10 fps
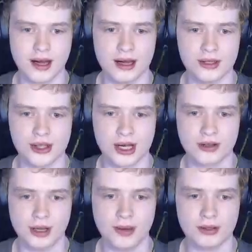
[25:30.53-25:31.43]
see, I
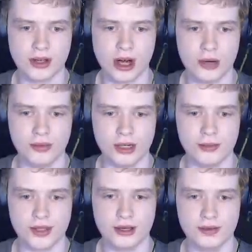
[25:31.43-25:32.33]
cleaned up on the
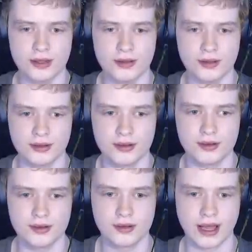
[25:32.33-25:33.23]
cobwebs. I
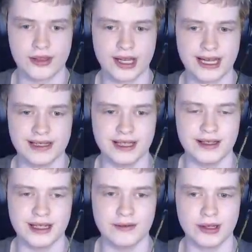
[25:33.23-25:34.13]
think I did
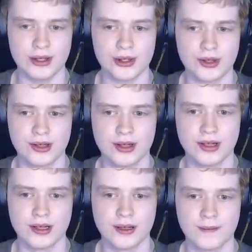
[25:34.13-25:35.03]
anyways.
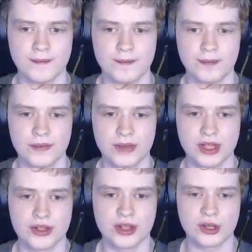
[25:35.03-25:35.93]

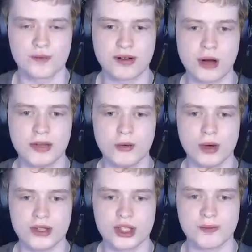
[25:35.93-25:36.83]
There's probably
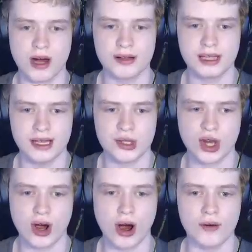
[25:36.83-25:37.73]
one spot that isn't
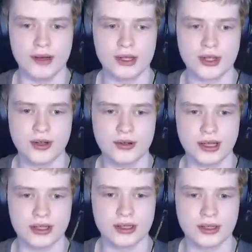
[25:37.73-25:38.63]
obvious though. That
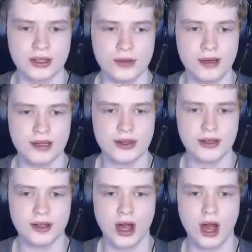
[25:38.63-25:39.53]
could be a thing.
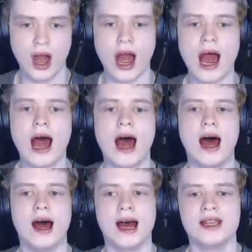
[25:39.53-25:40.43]
Ah,
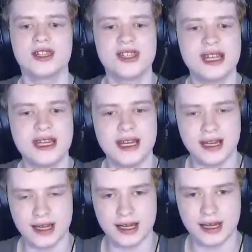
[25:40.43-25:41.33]
I
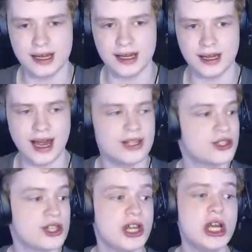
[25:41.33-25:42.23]
see. I
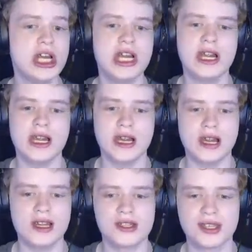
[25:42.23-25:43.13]
see.
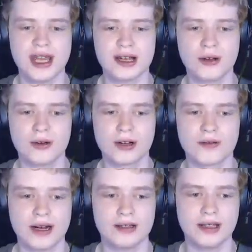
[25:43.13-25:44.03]
It's in that corner
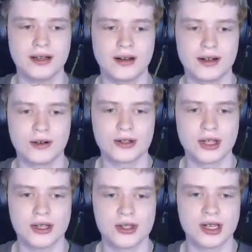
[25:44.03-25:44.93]
right there. Of course I
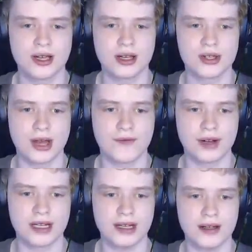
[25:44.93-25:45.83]
didn't see it because I
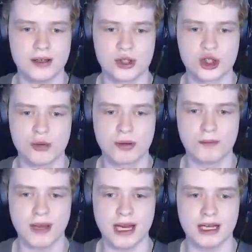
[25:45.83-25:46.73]
freaking
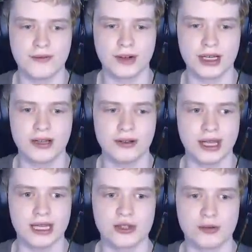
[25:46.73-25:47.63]
Superman freaking
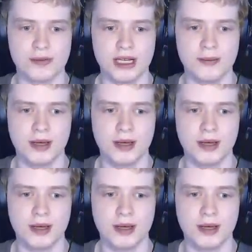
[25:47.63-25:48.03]
laser beam